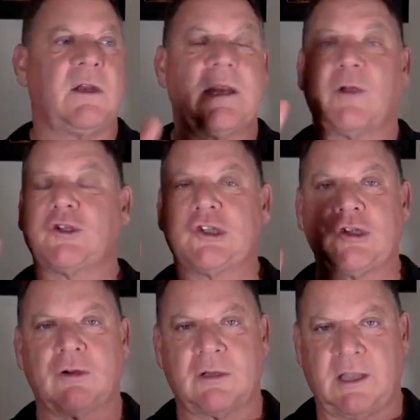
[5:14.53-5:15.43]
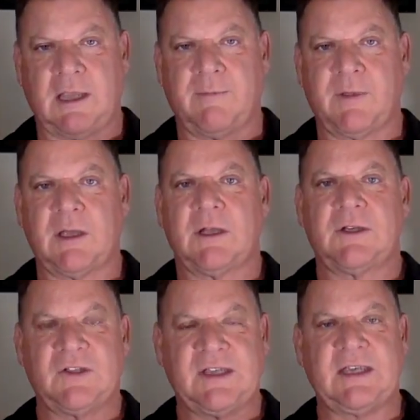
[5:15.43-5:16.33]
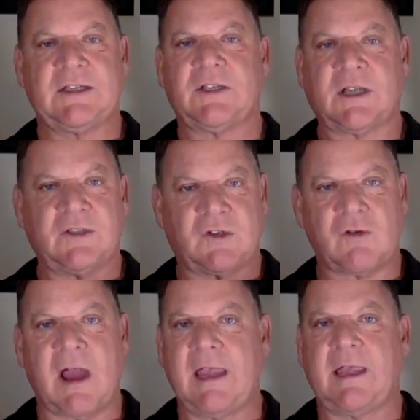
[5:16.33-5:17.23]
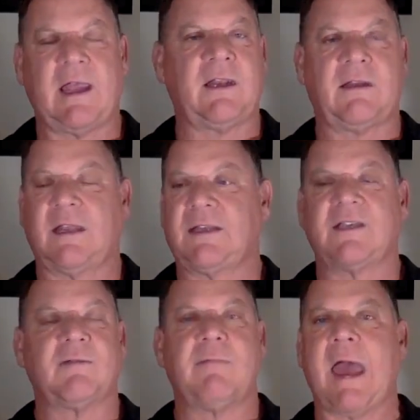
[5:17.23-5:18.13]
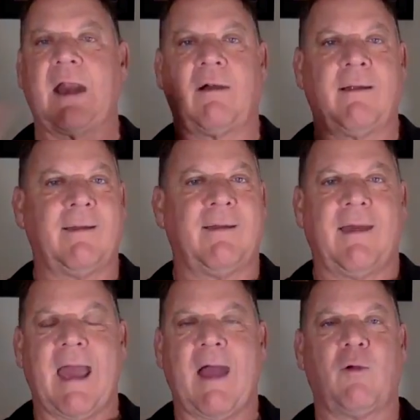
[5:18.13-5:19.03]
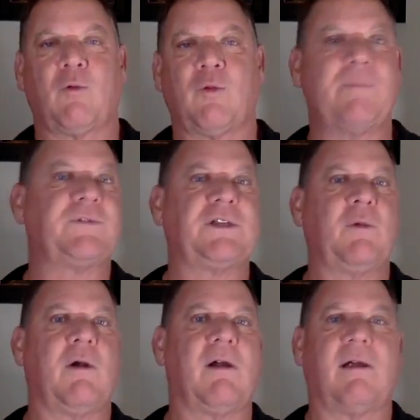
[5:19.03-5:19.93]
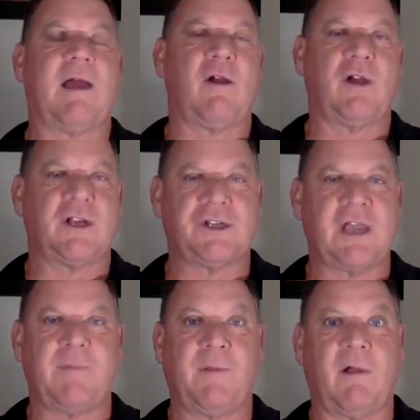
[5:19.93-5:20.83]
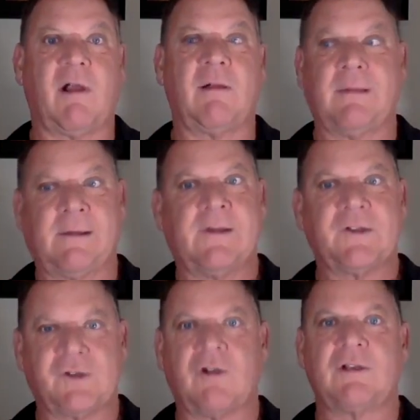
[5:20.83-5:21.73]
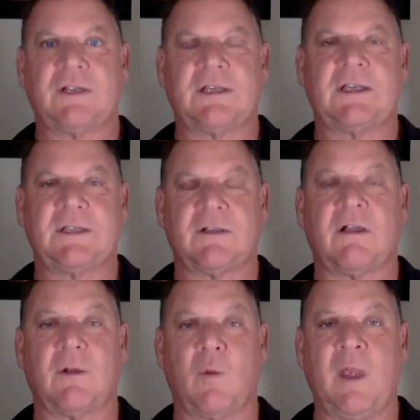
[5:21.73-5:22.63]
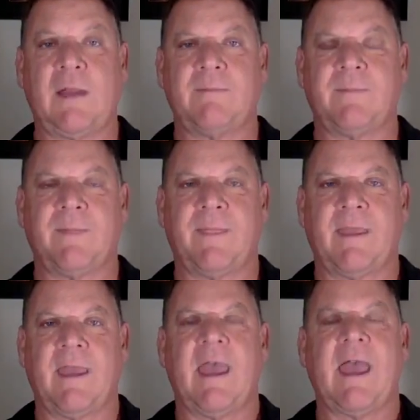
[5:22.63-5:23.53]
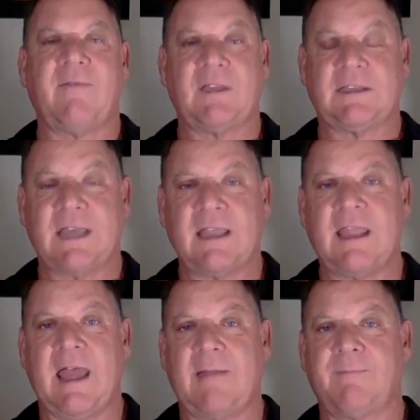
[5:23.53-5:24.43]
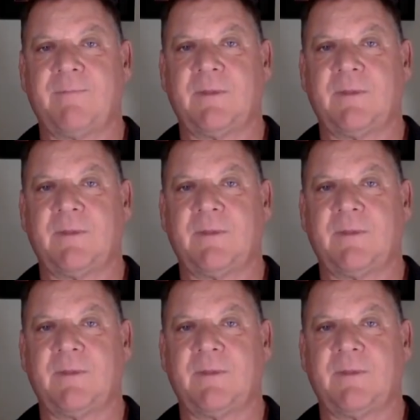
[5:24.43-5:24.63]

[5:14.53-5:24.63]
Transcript: Now, certainly, diseases can strike, and it doesn't matter how ripped you are, how good a shape you are, certain diseases are going to win. Having said that,